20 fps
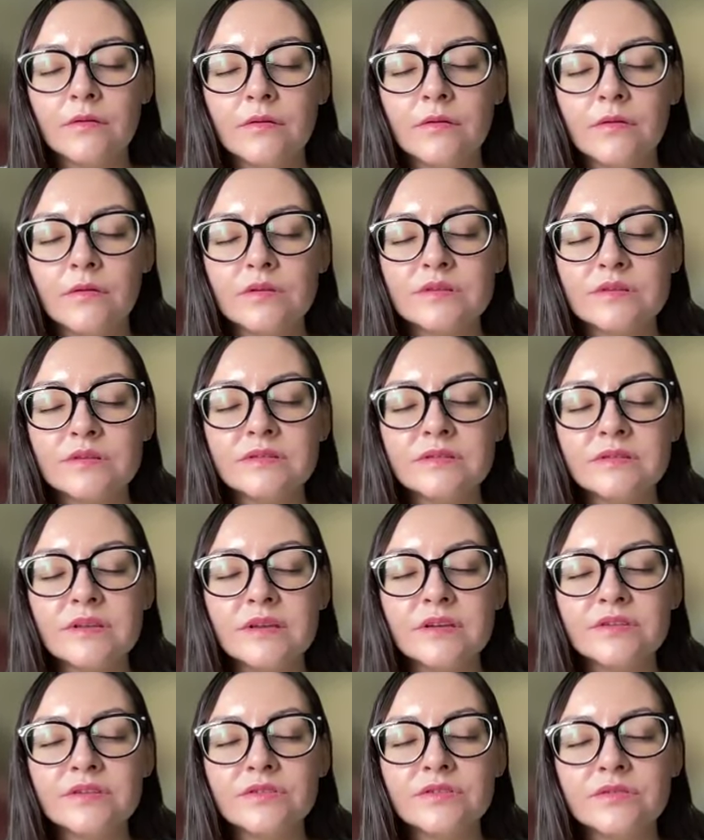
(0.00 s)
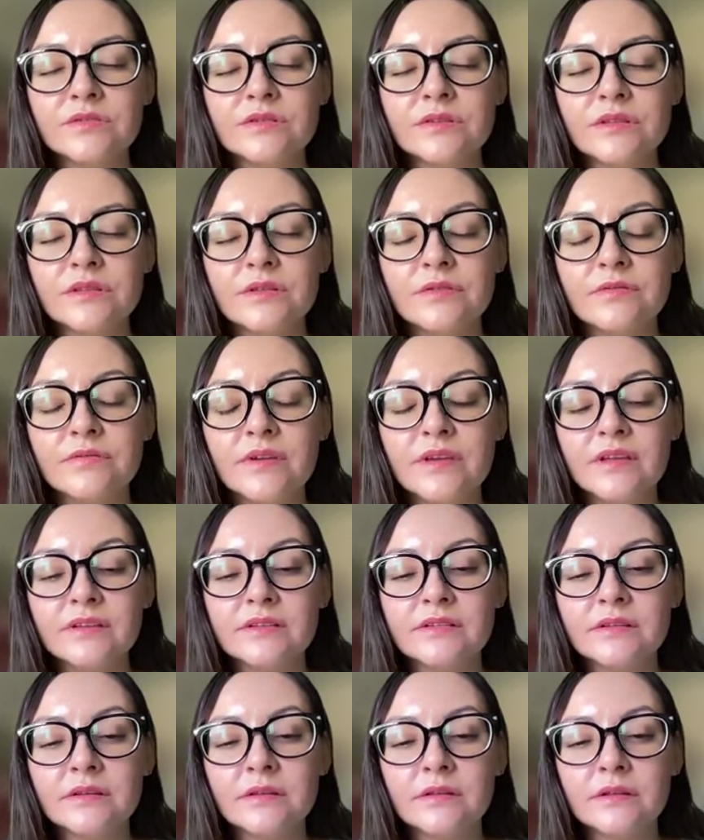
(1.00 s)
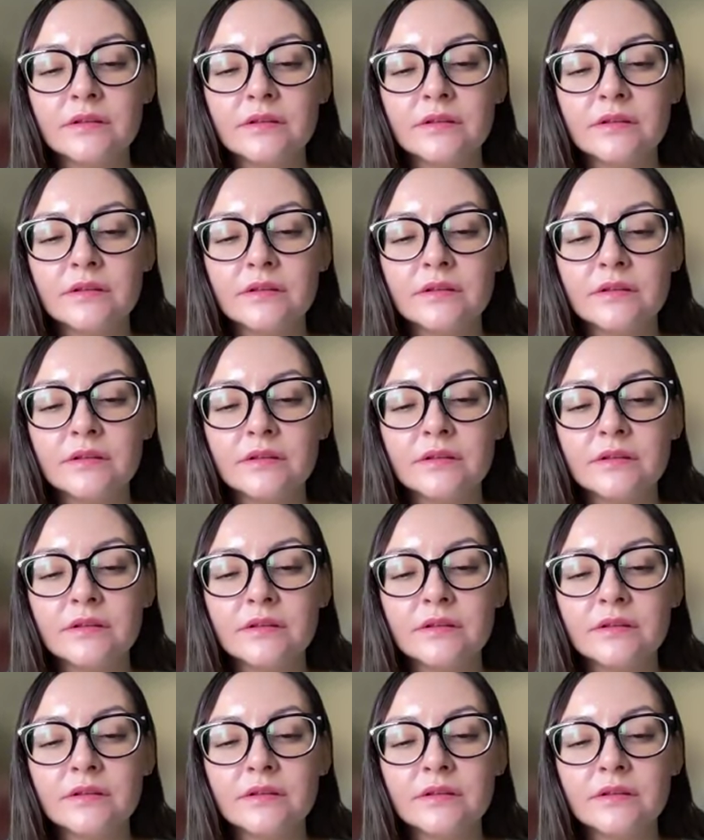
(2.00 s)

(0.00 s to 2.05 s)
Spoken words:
Feel the sensations in the feet.